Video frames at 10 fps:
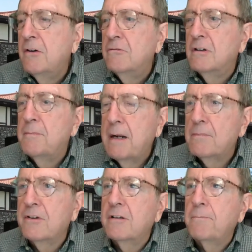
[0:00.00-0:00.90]

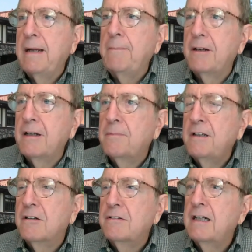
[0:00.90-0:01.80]
Remember, the people
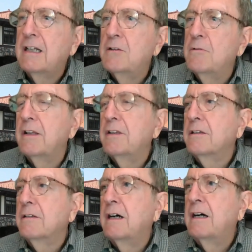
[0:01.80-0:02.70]
you're dealing with
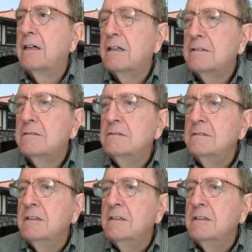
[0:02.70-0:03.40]
are